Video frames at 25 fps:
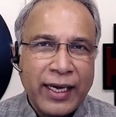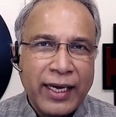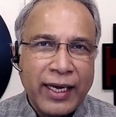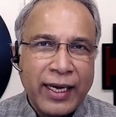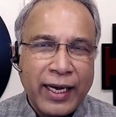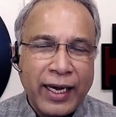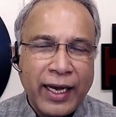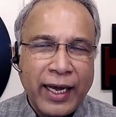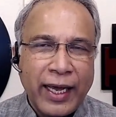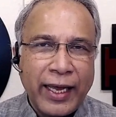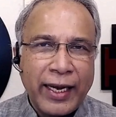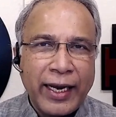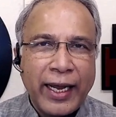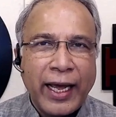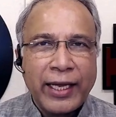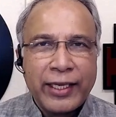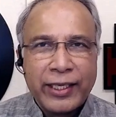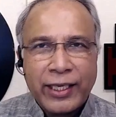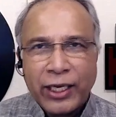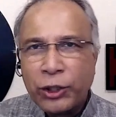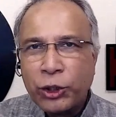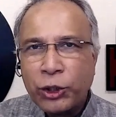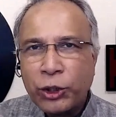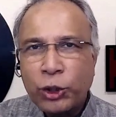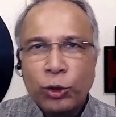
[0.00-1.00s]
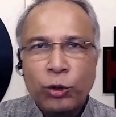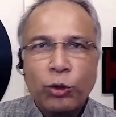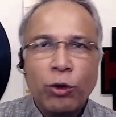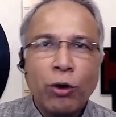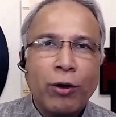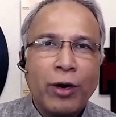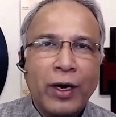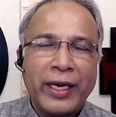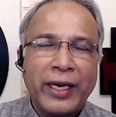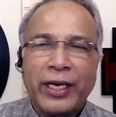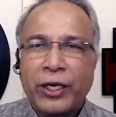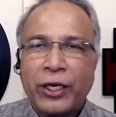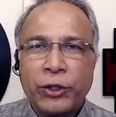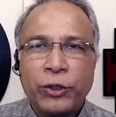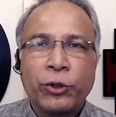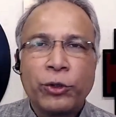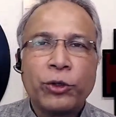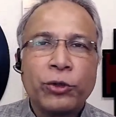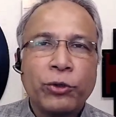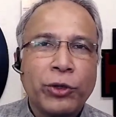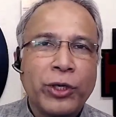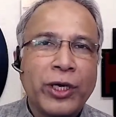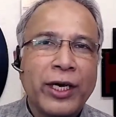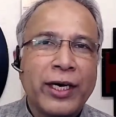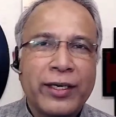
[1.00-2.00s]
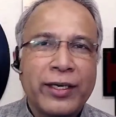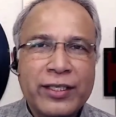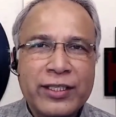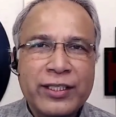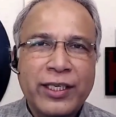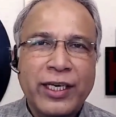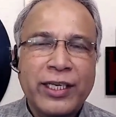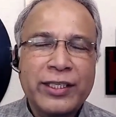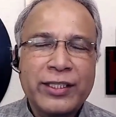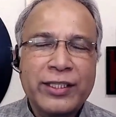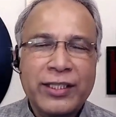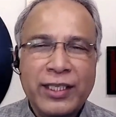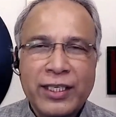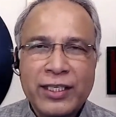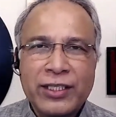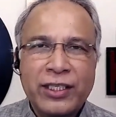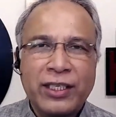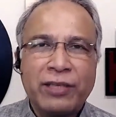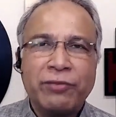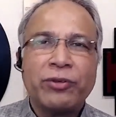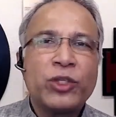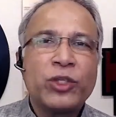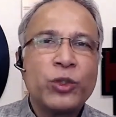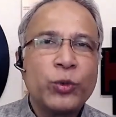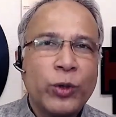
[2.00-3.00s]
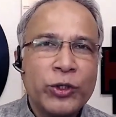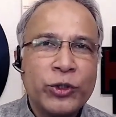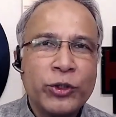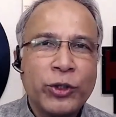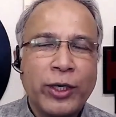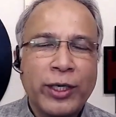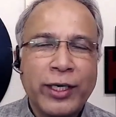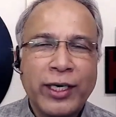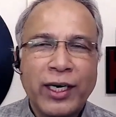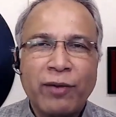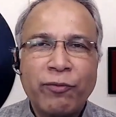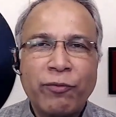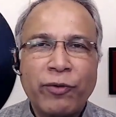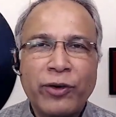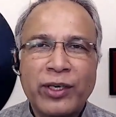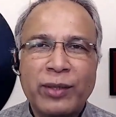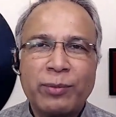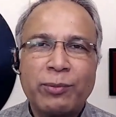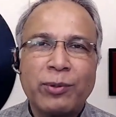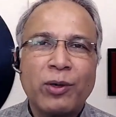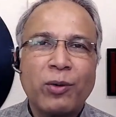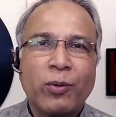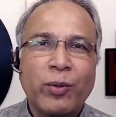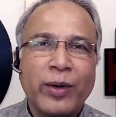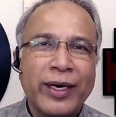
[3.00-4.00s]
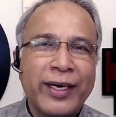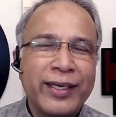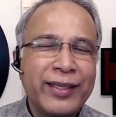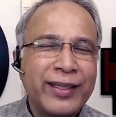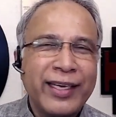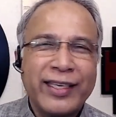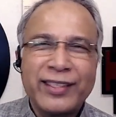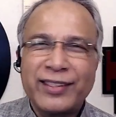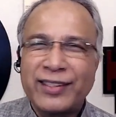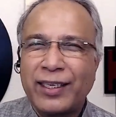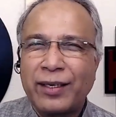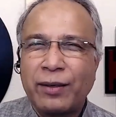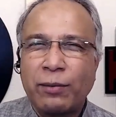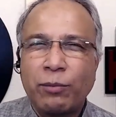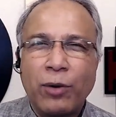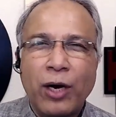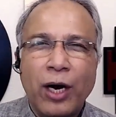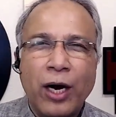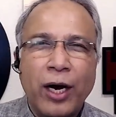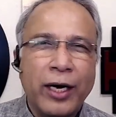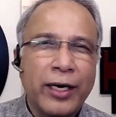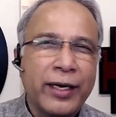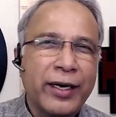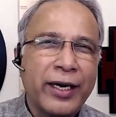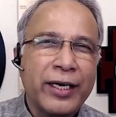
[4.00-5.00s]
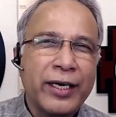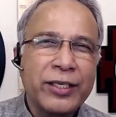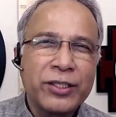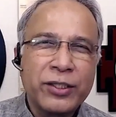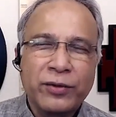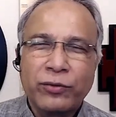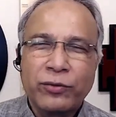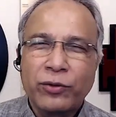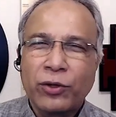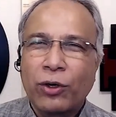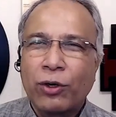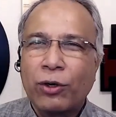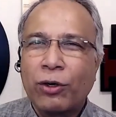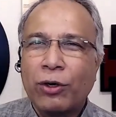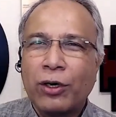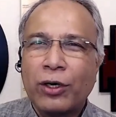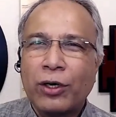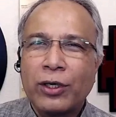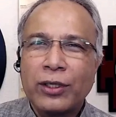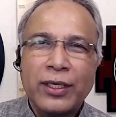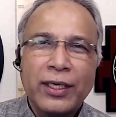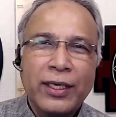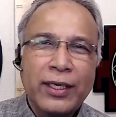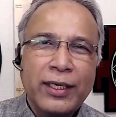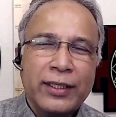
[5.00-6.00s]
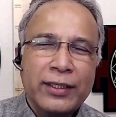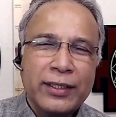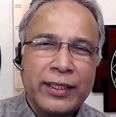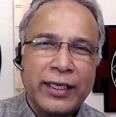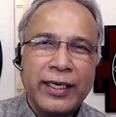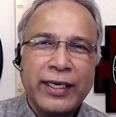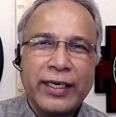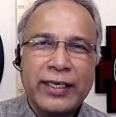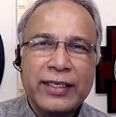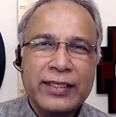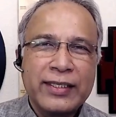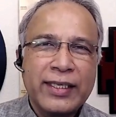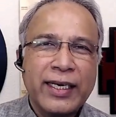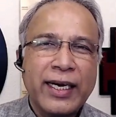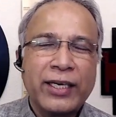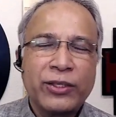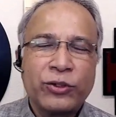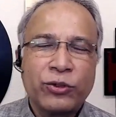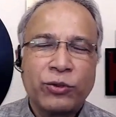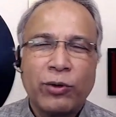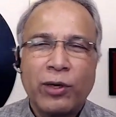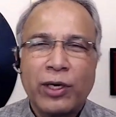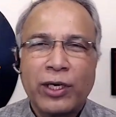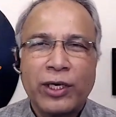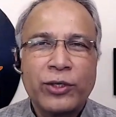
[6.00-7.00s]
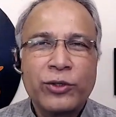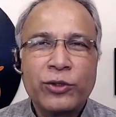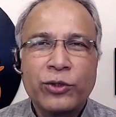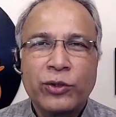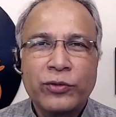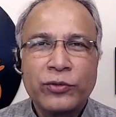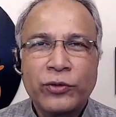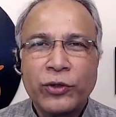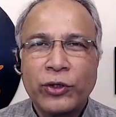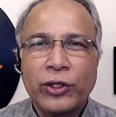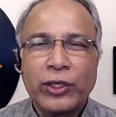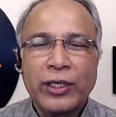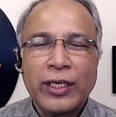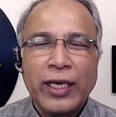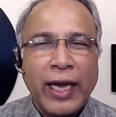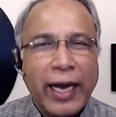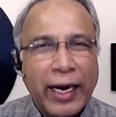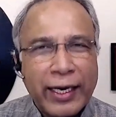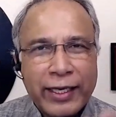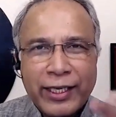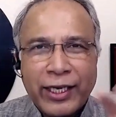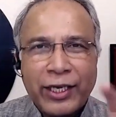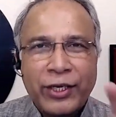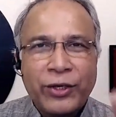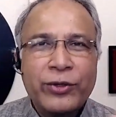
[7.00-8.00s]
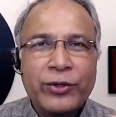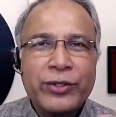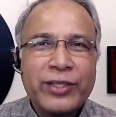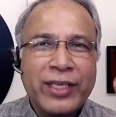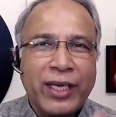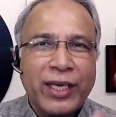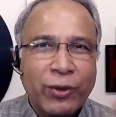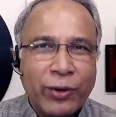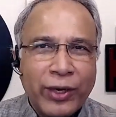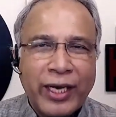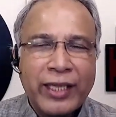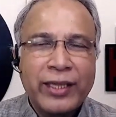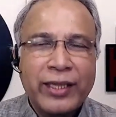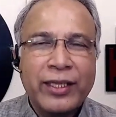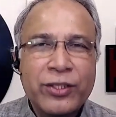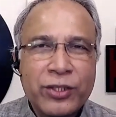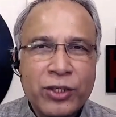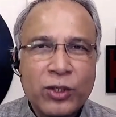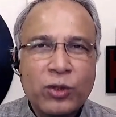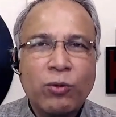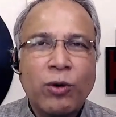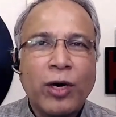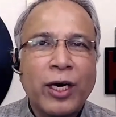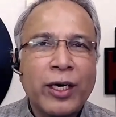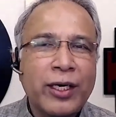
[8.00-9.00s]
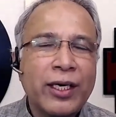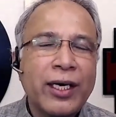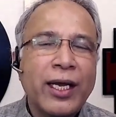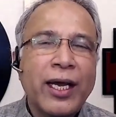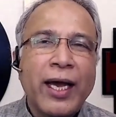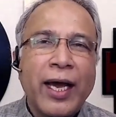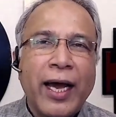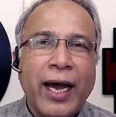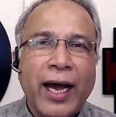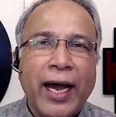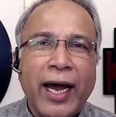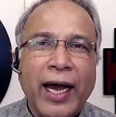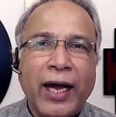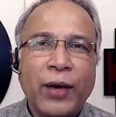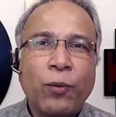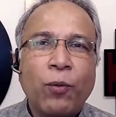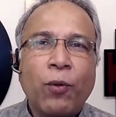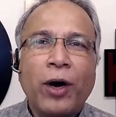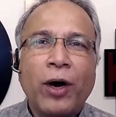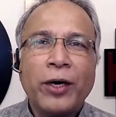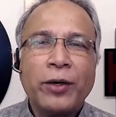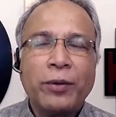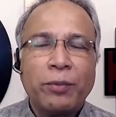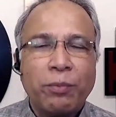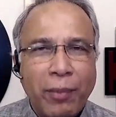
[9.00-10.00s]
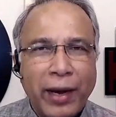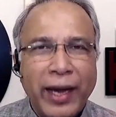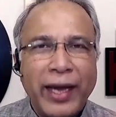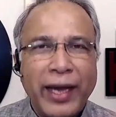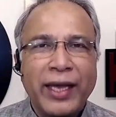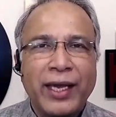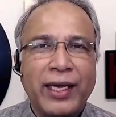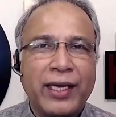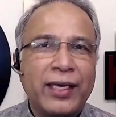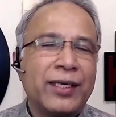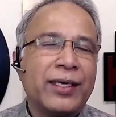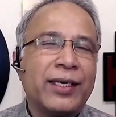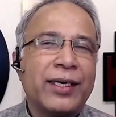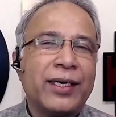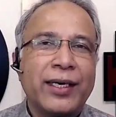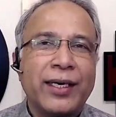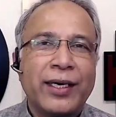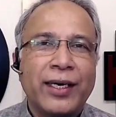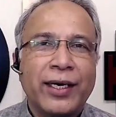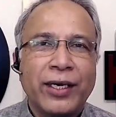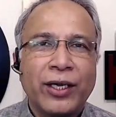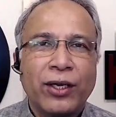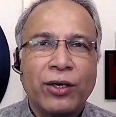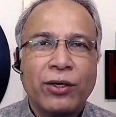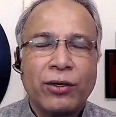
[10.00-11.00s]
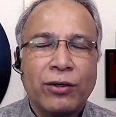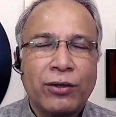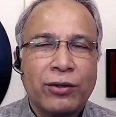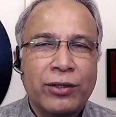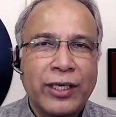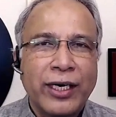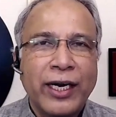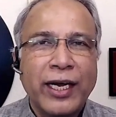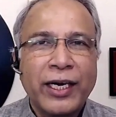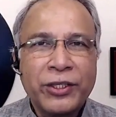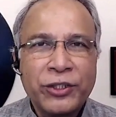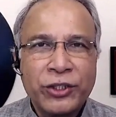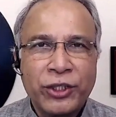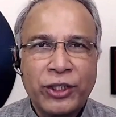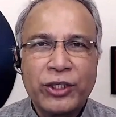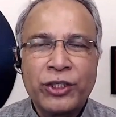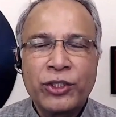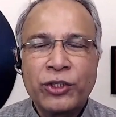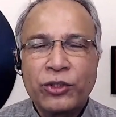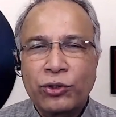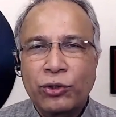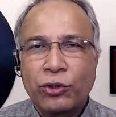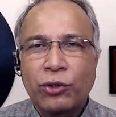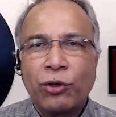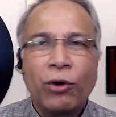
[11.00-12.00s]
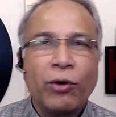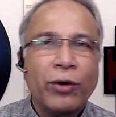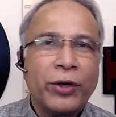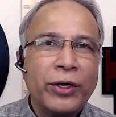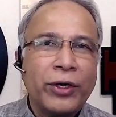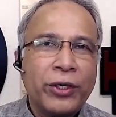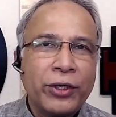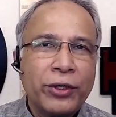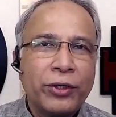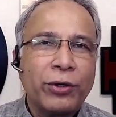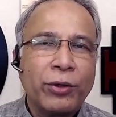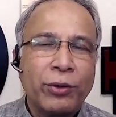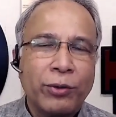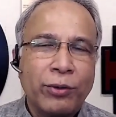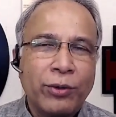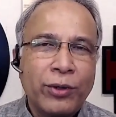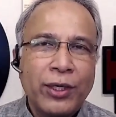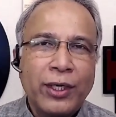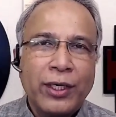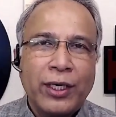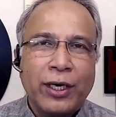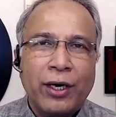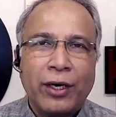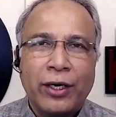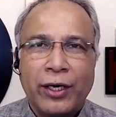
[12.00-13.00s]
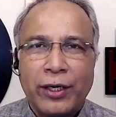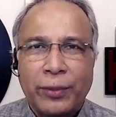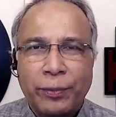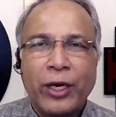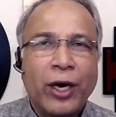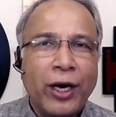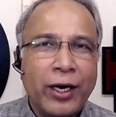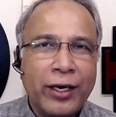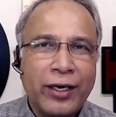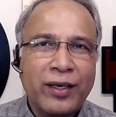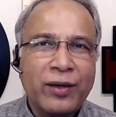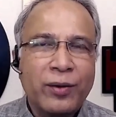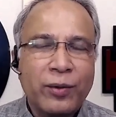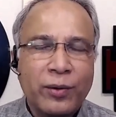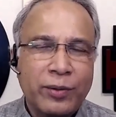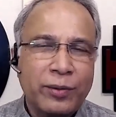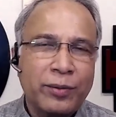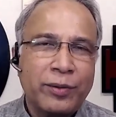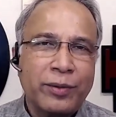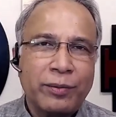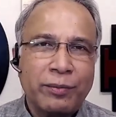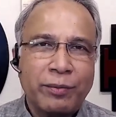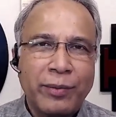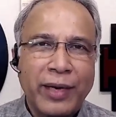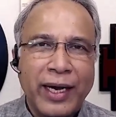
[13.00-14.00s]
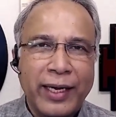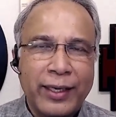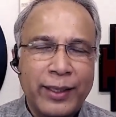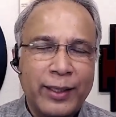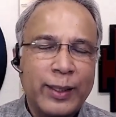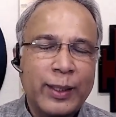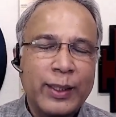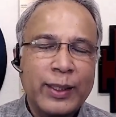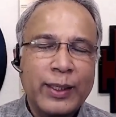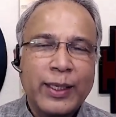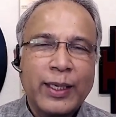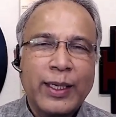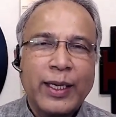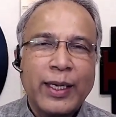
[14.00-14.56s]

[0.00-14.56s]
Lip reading: And then you go and pick and you do your research and see which ones you're comfortable with. There's a more aggressive growth, there's that, so on and so forth. And then you say, okay, this is what I want my deductions to go into on a periodic manner.